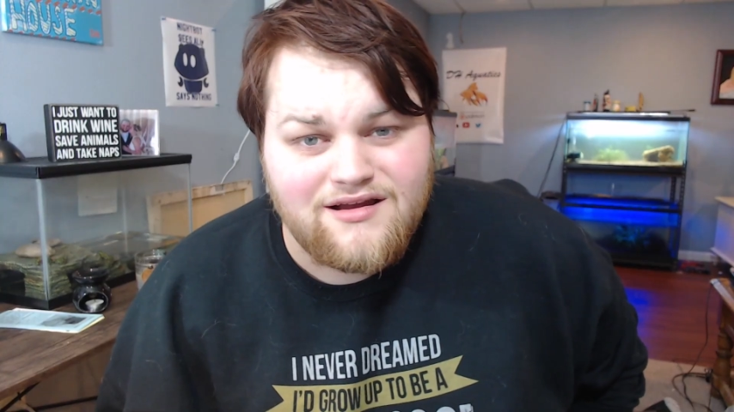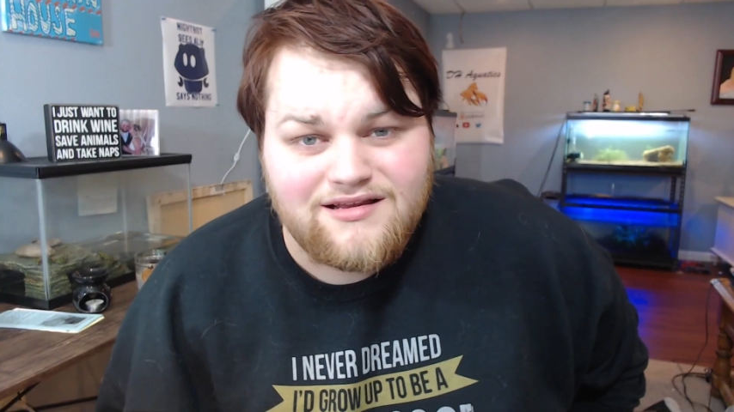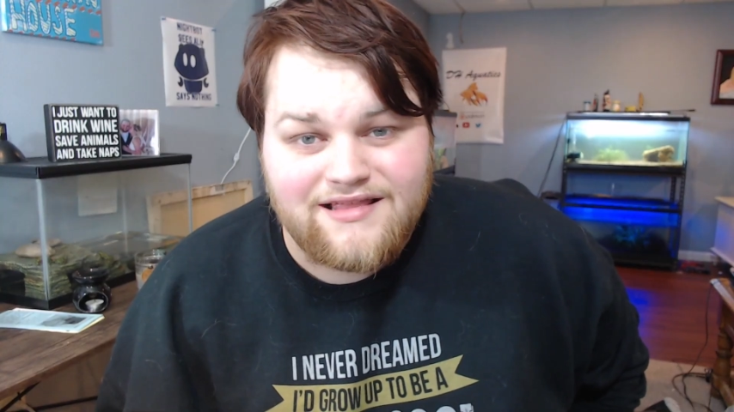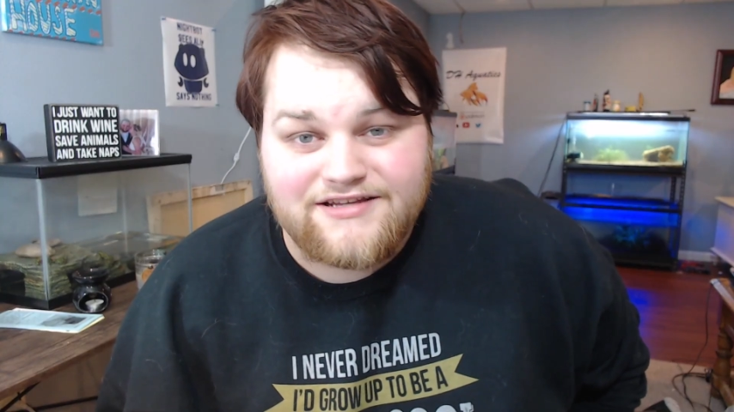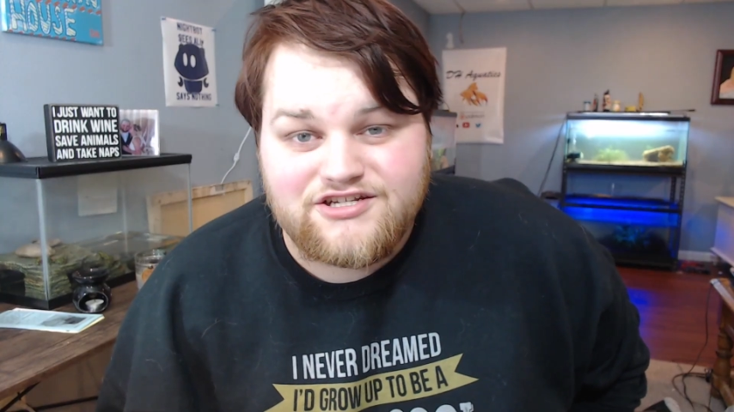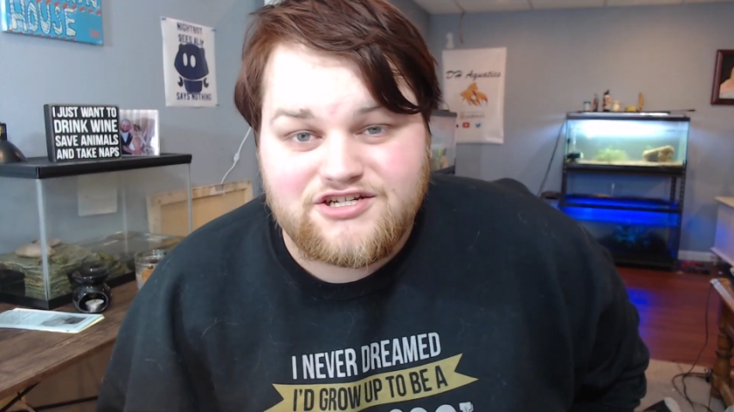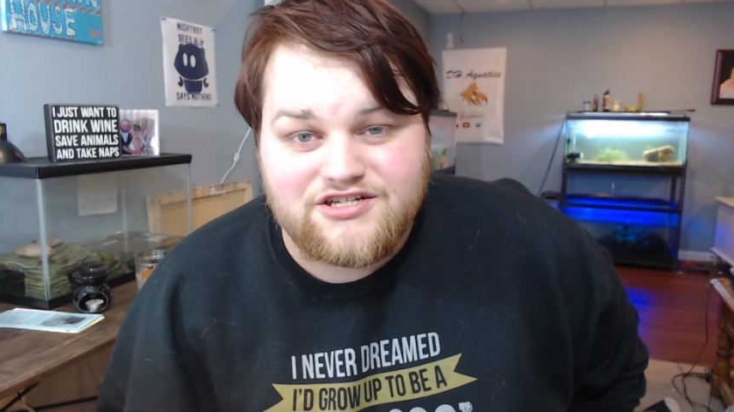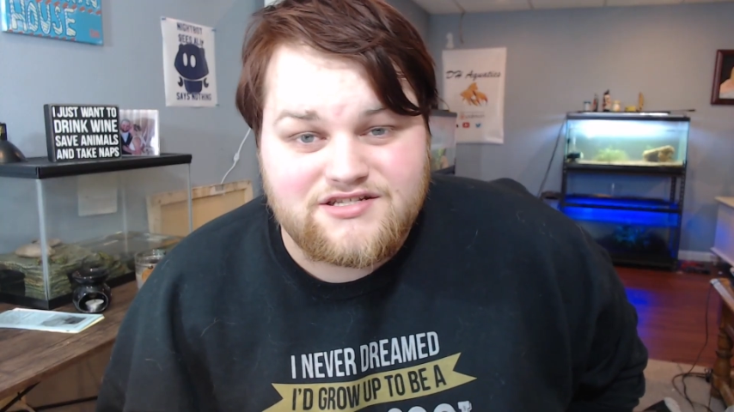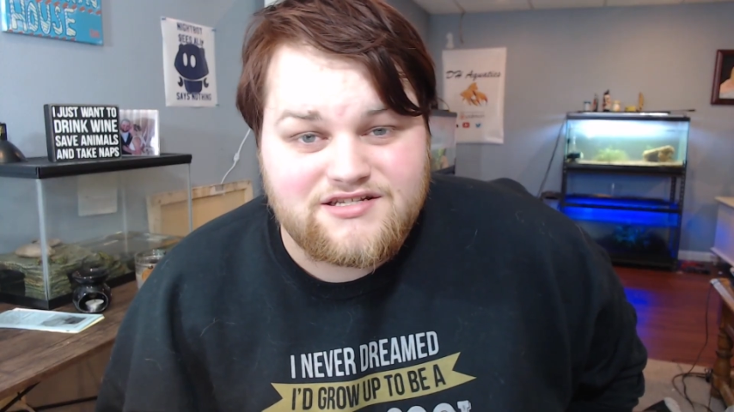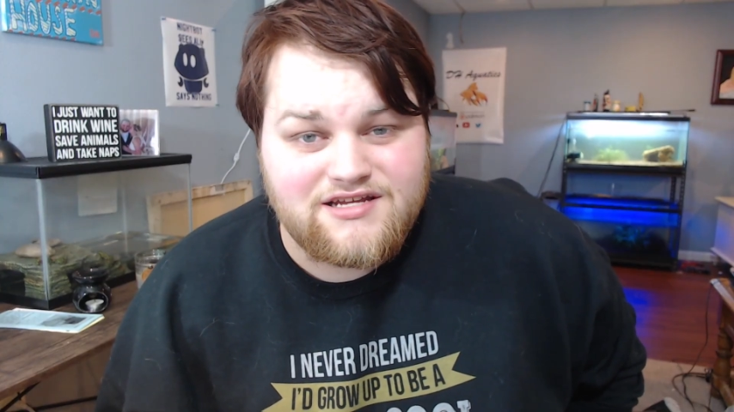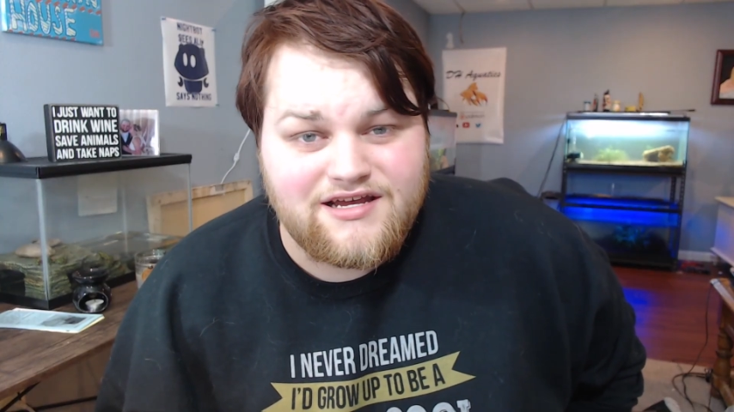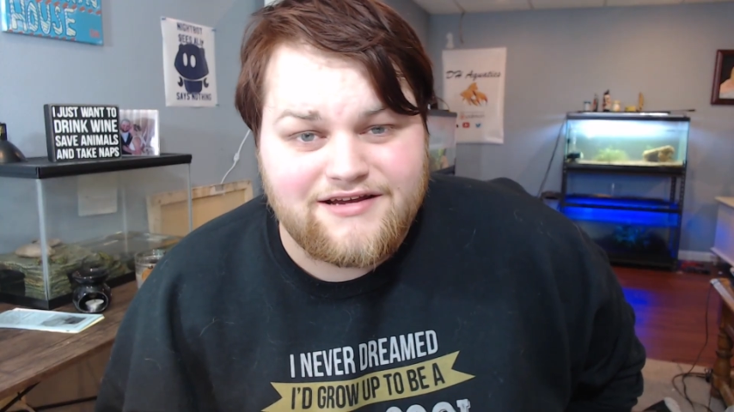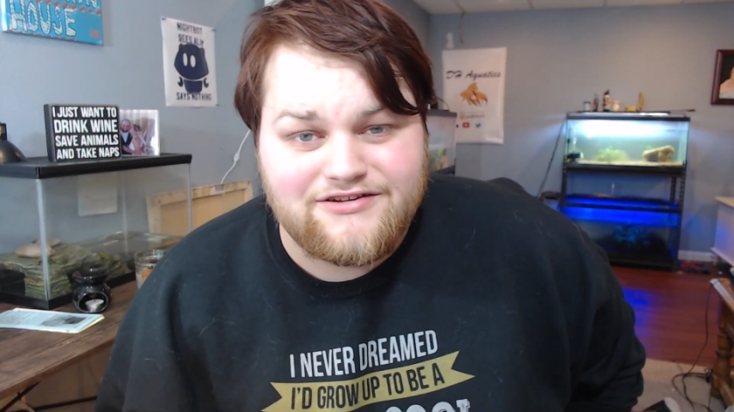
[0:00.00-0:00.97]
let's
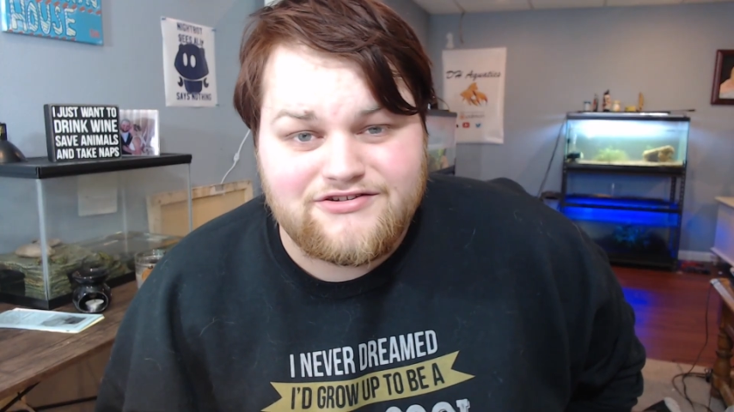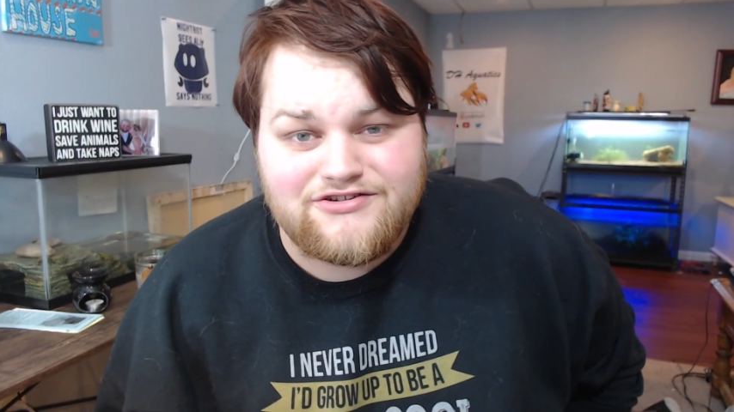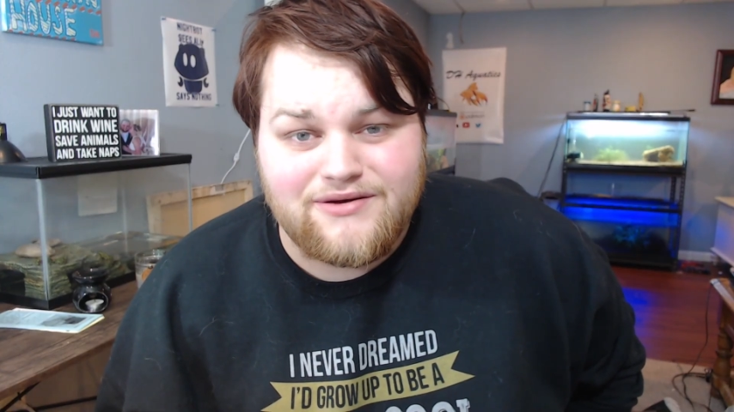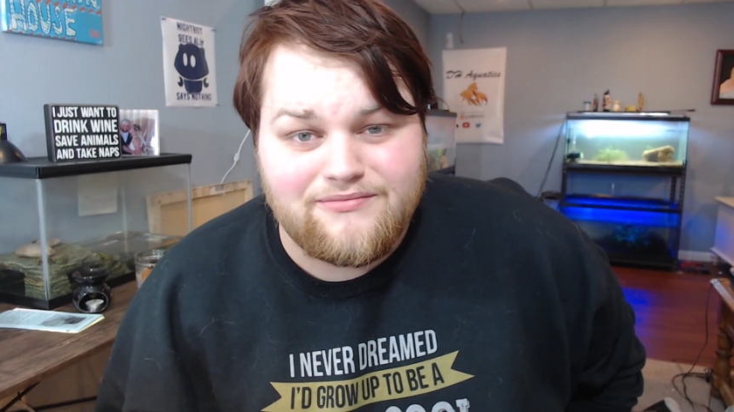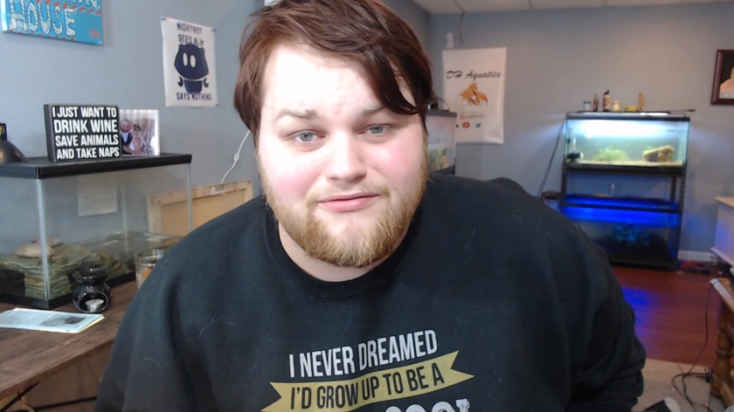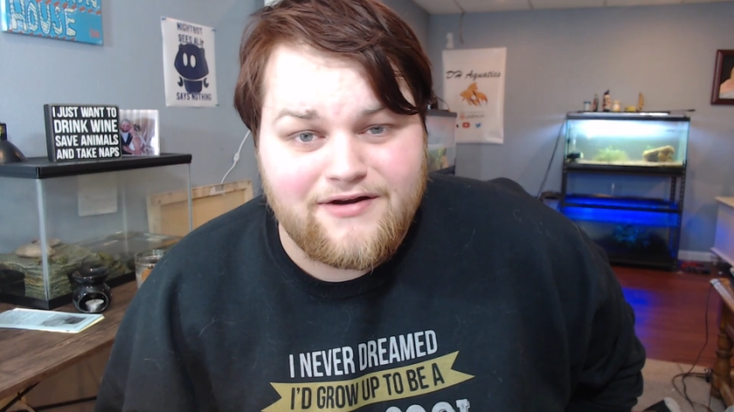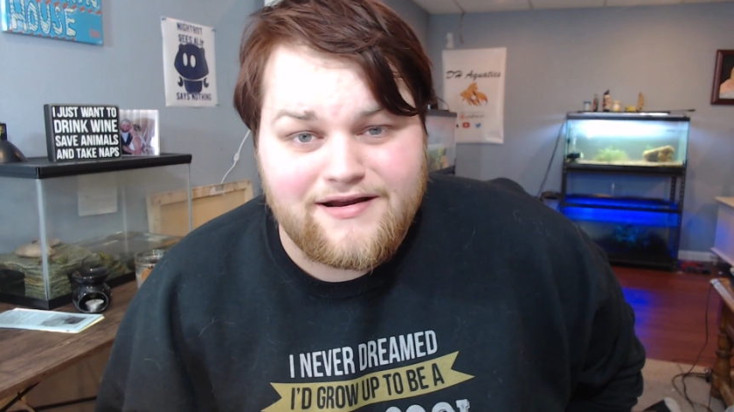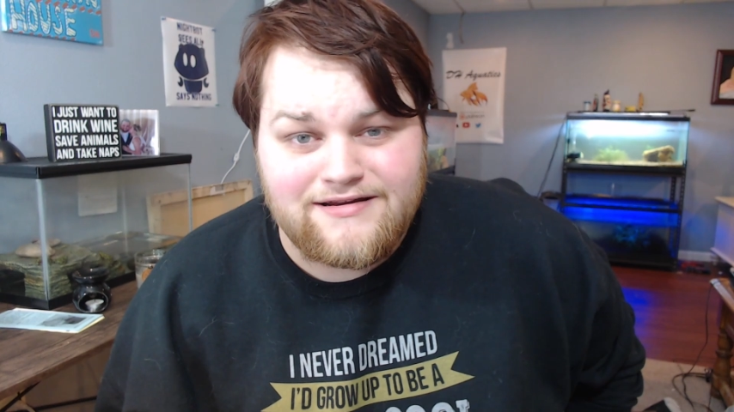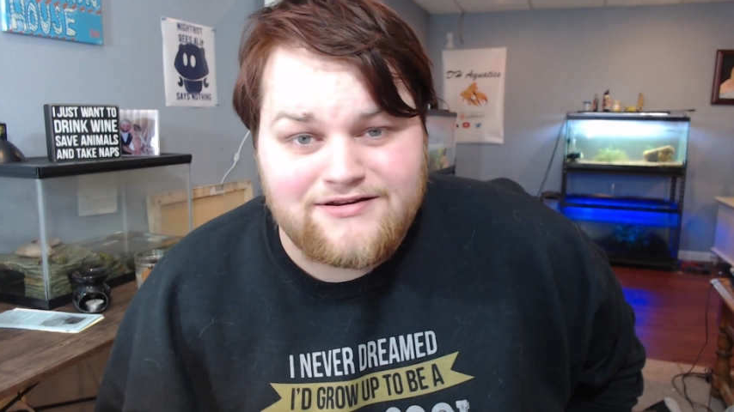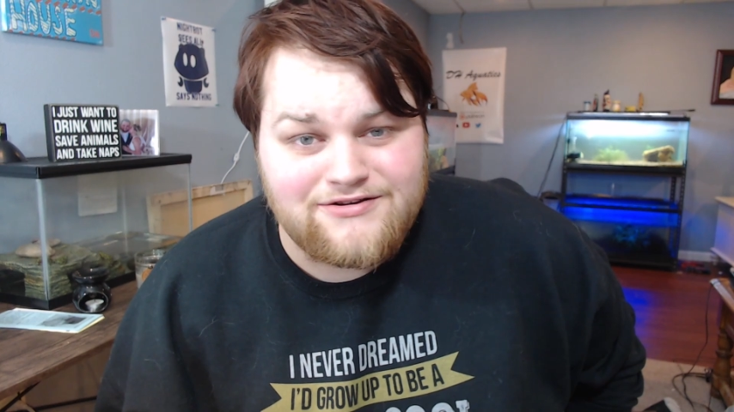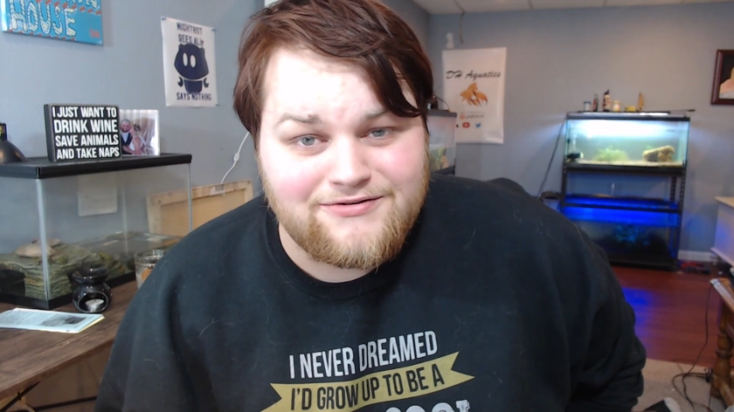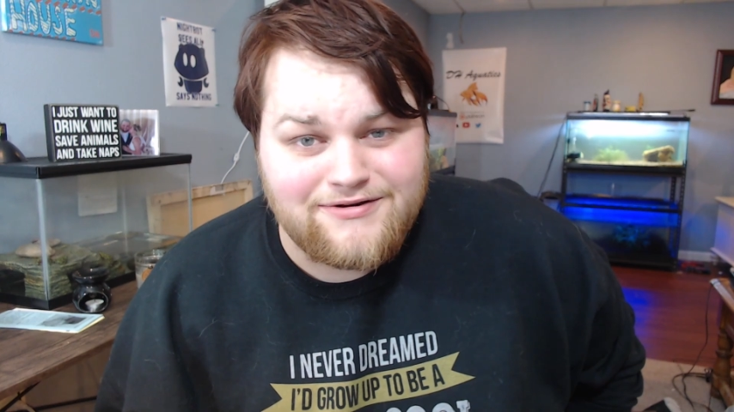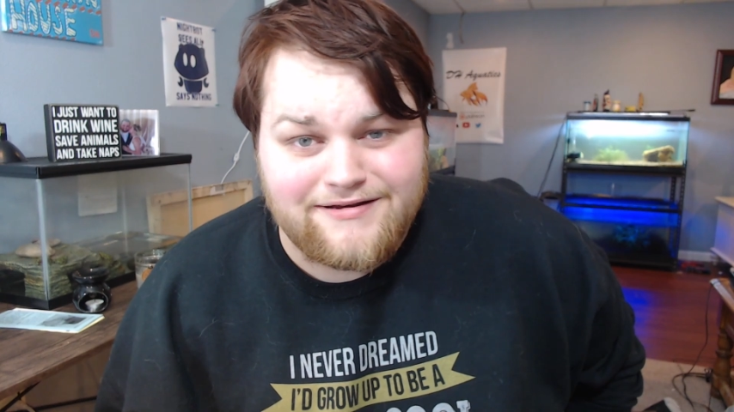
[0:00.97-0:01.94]
just jump right
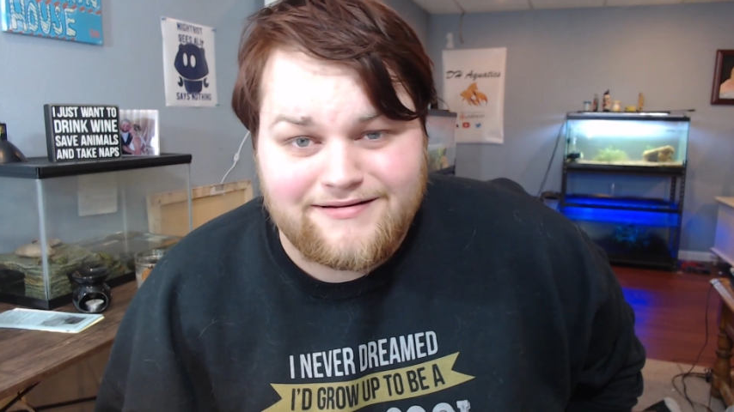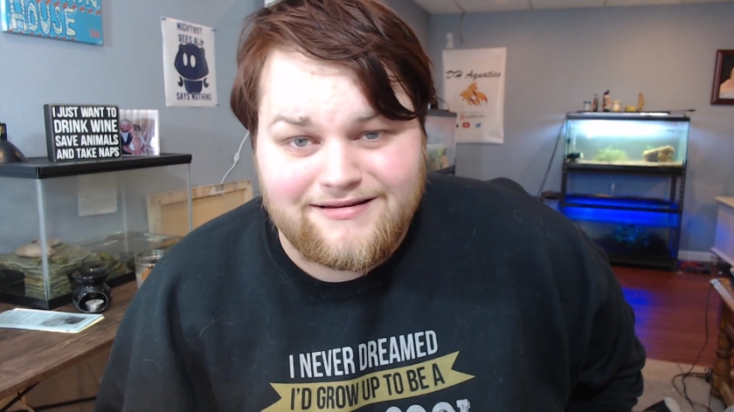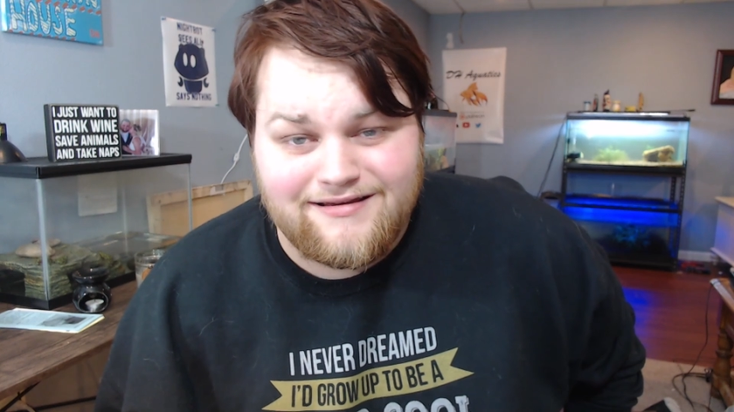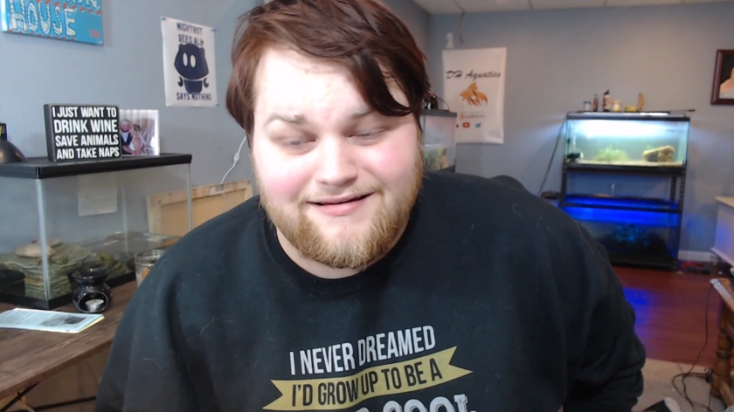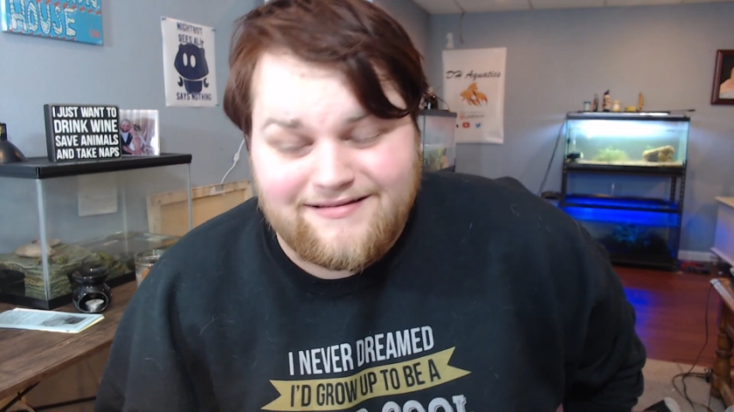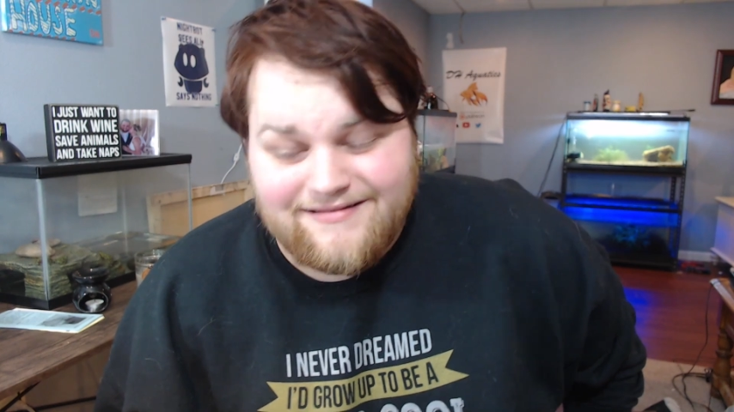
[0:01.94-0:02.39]
into it.